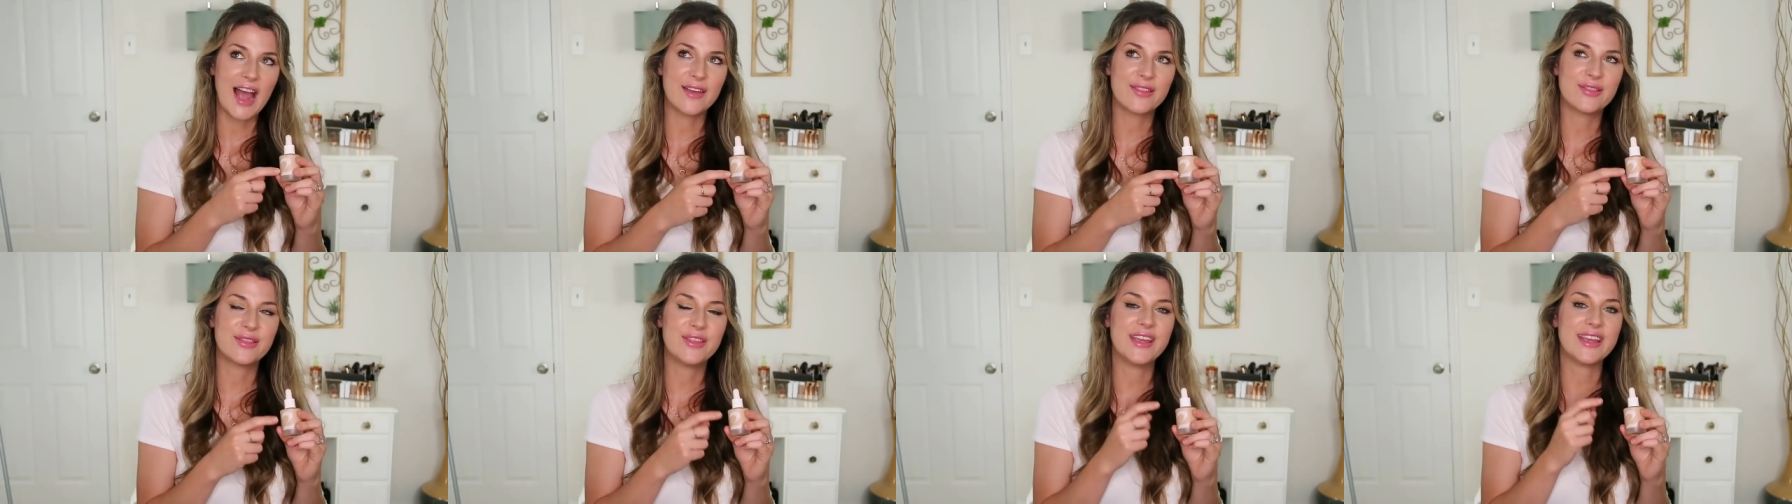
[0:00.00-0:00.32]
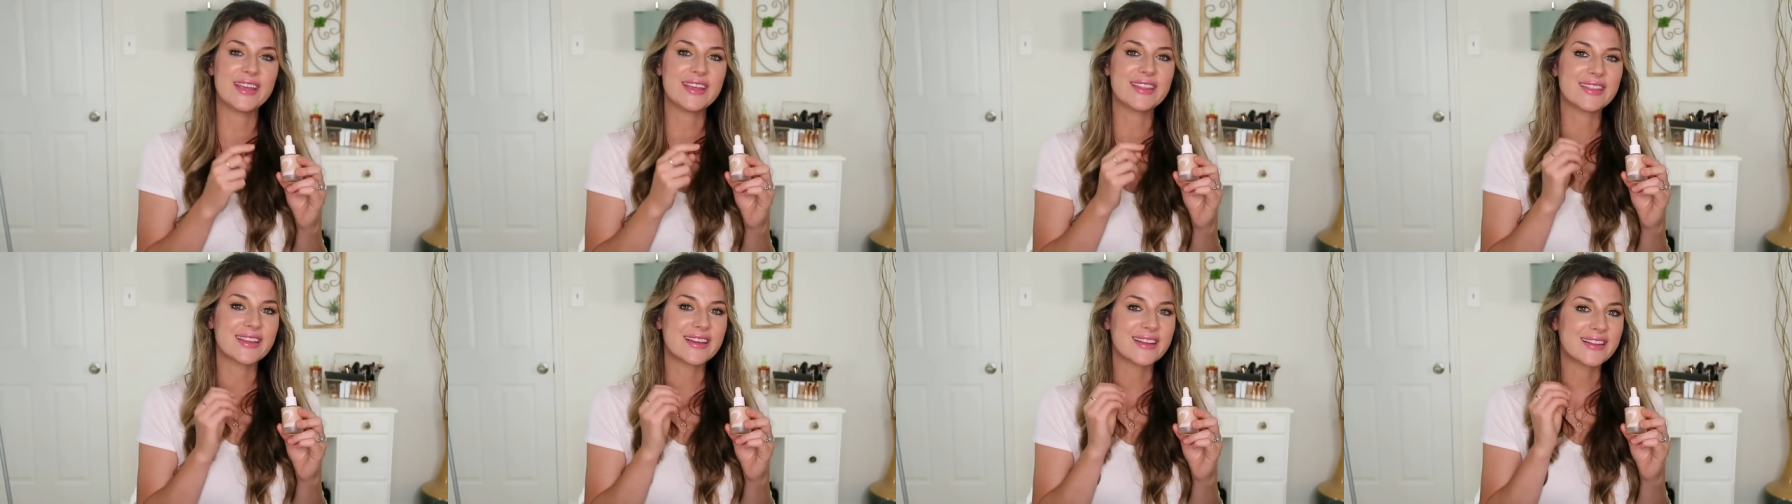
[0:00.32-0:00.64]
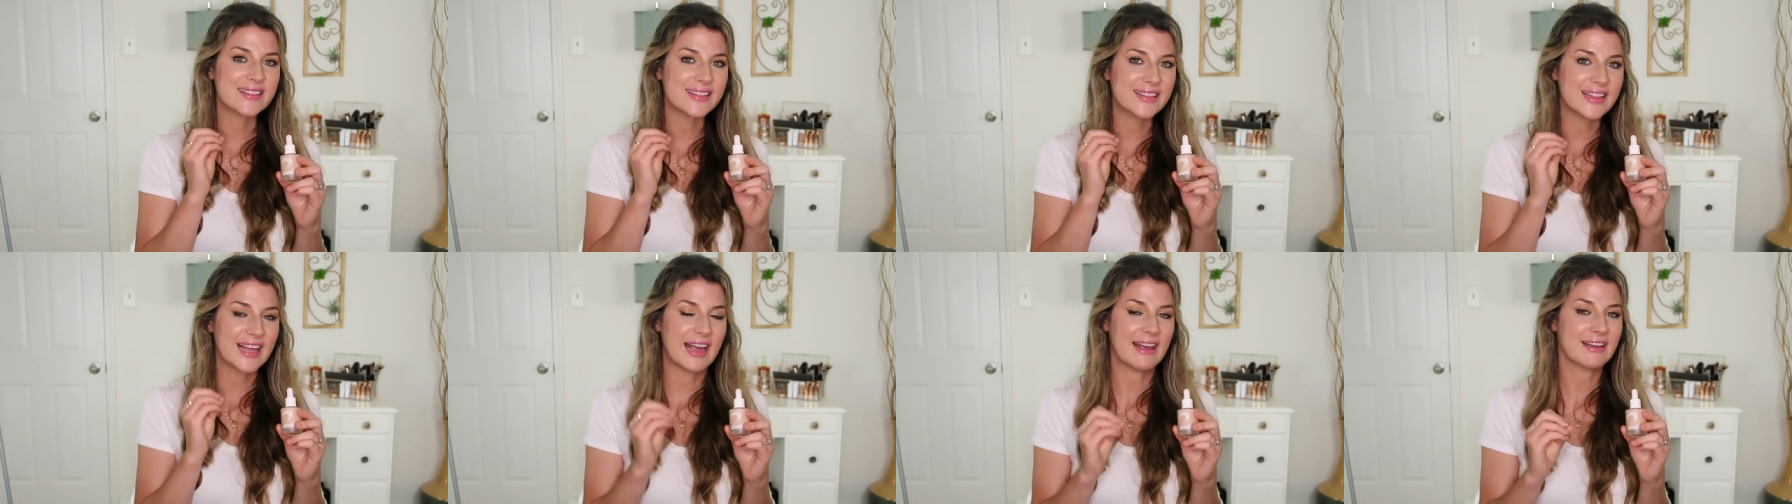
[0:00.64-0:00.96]
I think the
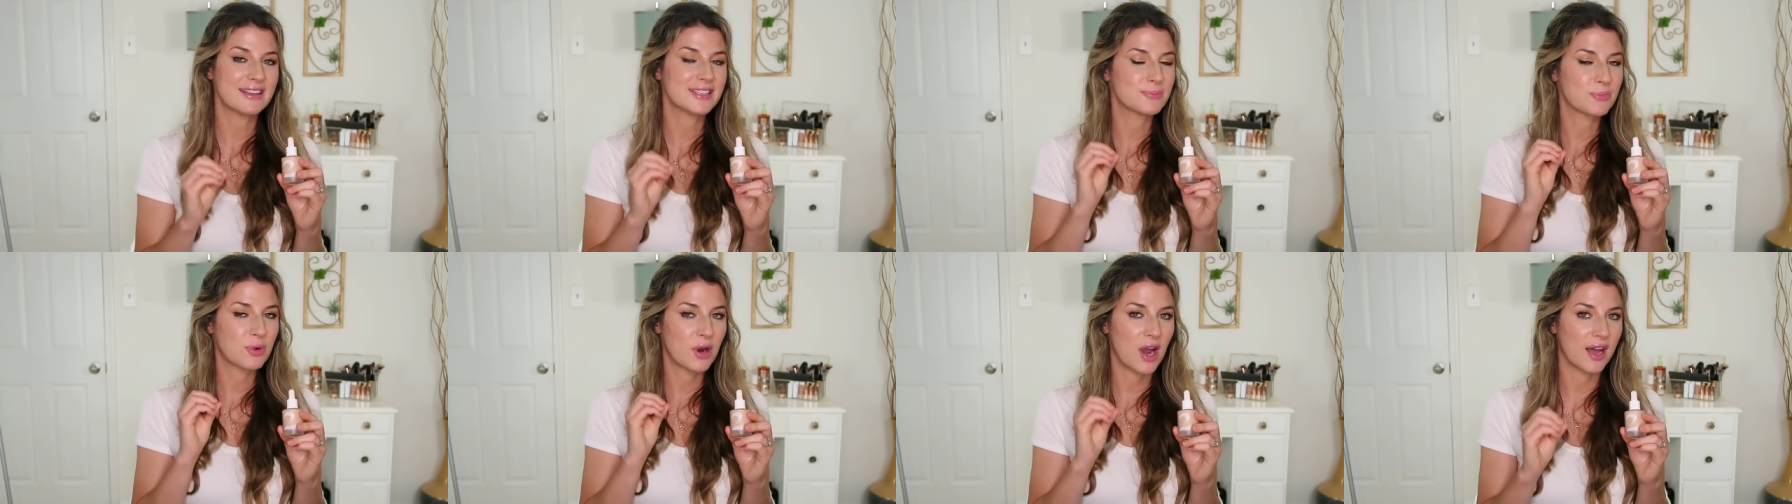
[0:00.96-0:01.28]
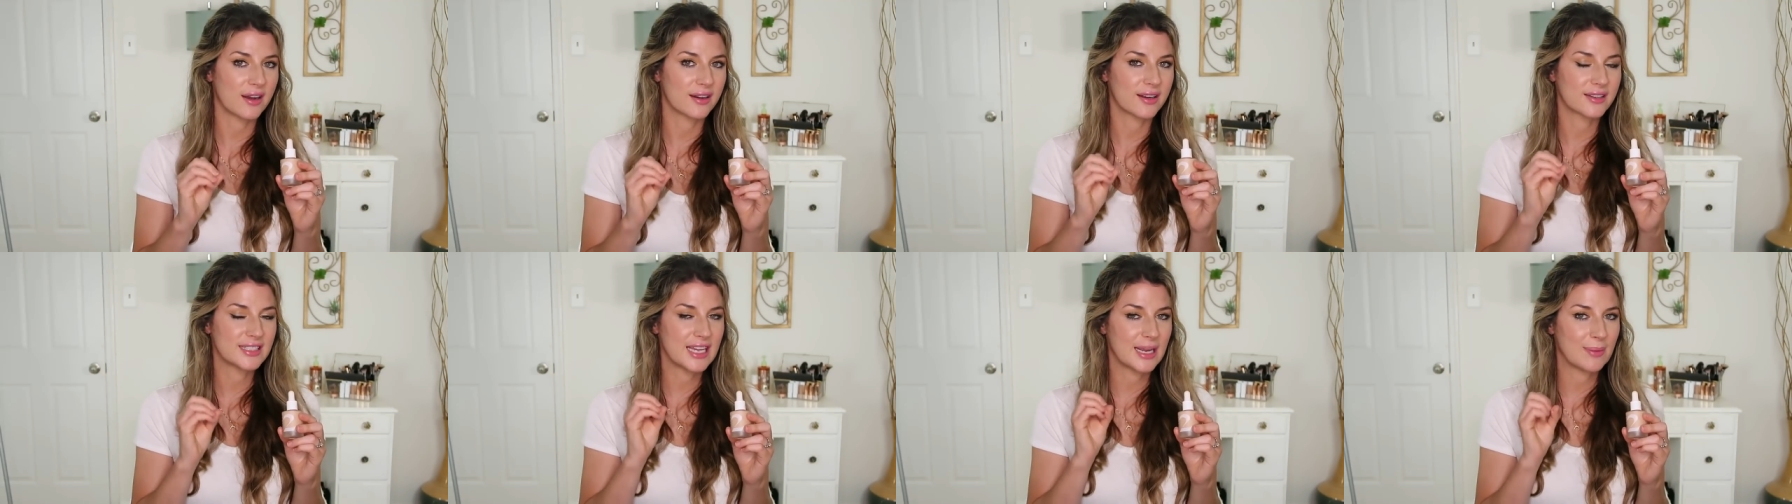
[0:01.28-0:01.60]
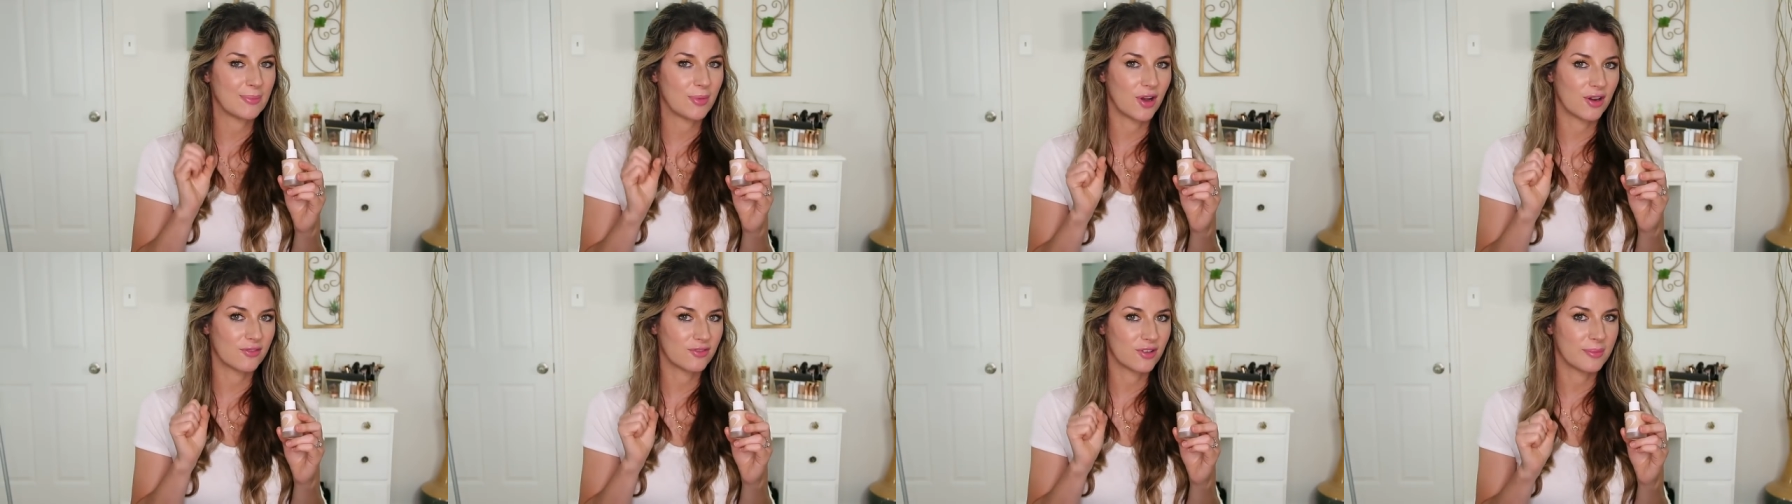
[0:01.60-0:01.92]
last product
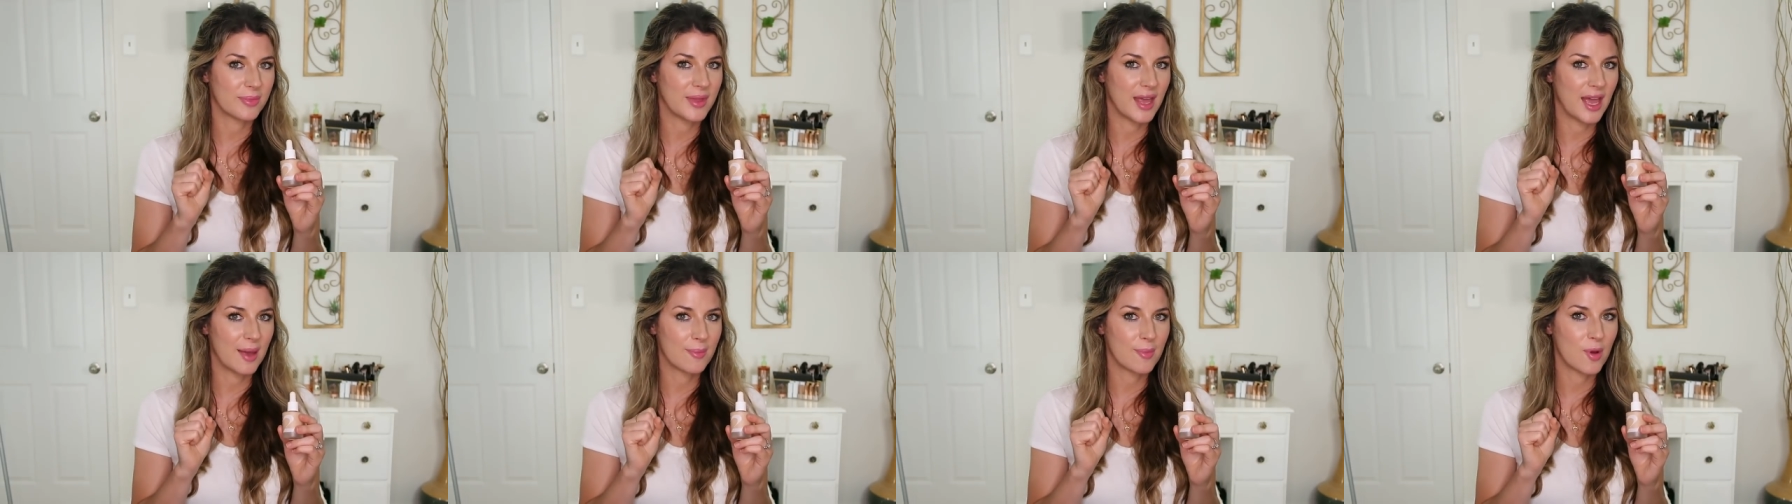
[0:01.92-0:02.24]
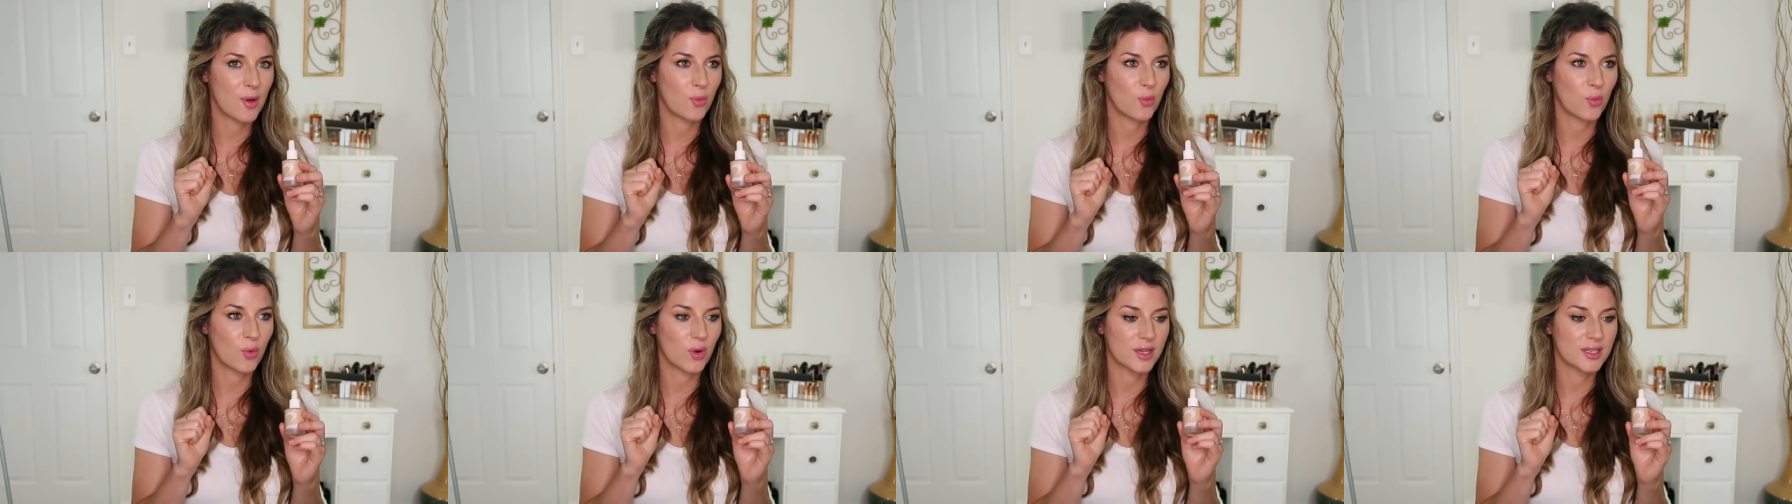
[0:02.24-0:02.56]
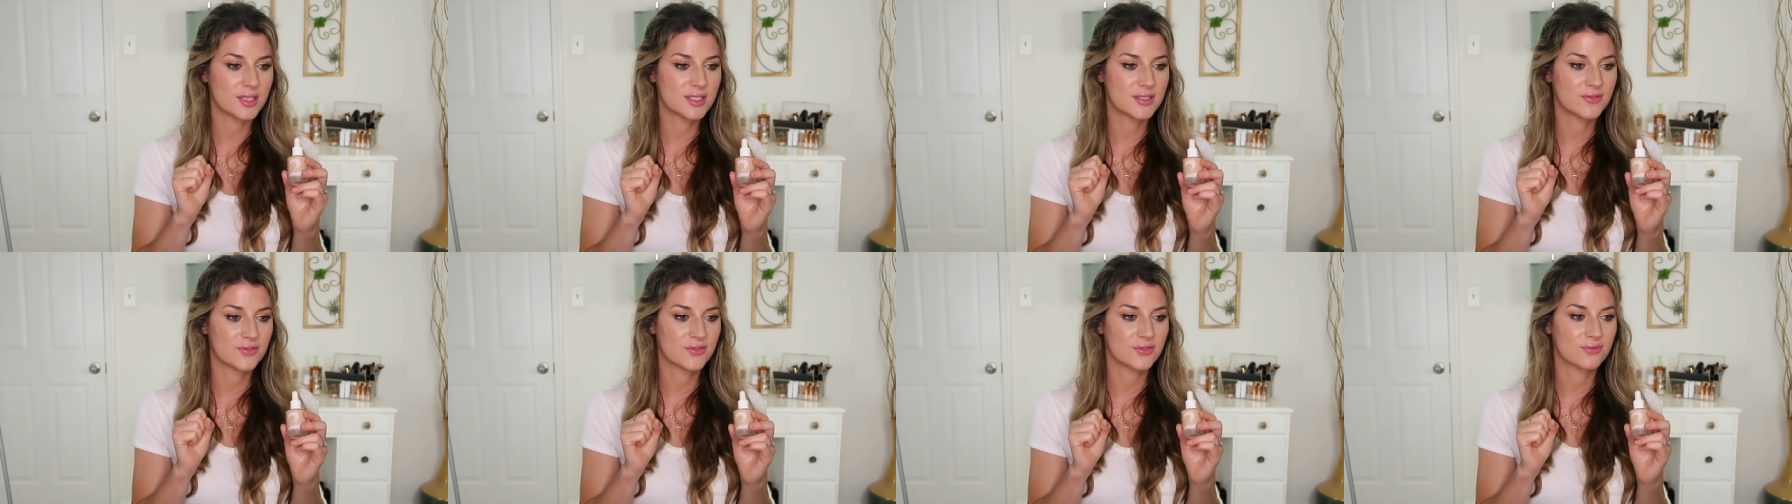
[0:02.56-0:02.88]
I bought from them
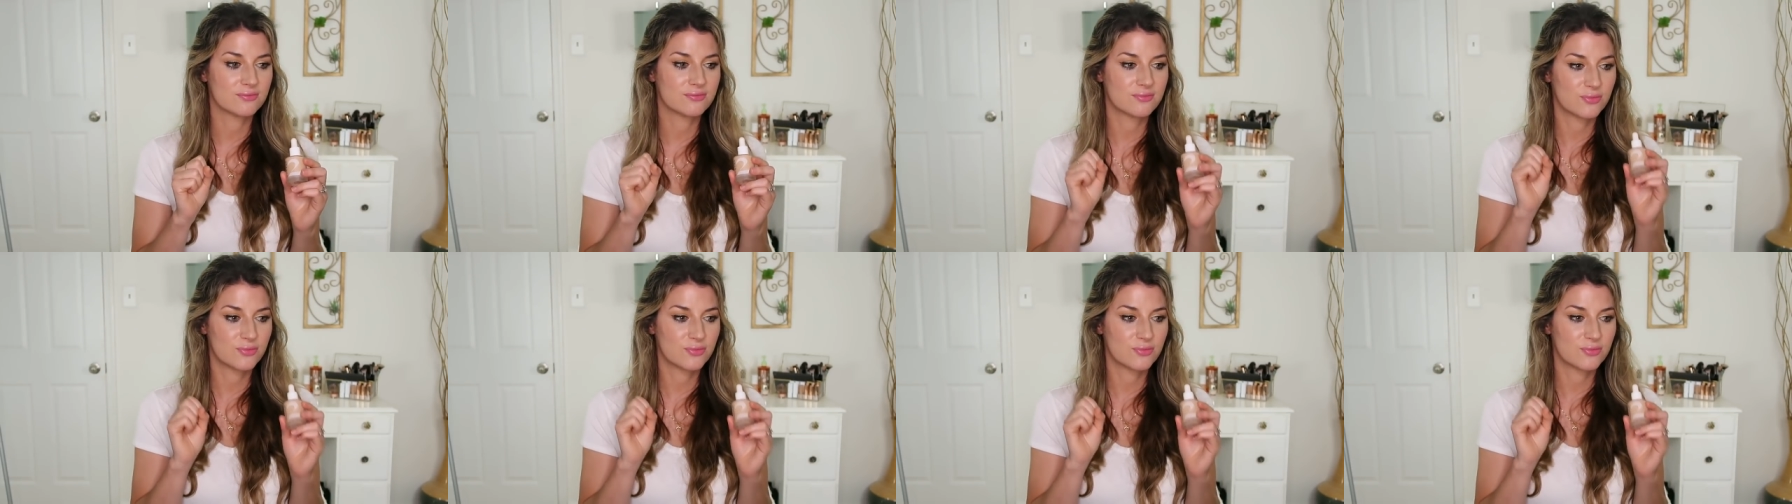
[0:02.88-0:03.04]
was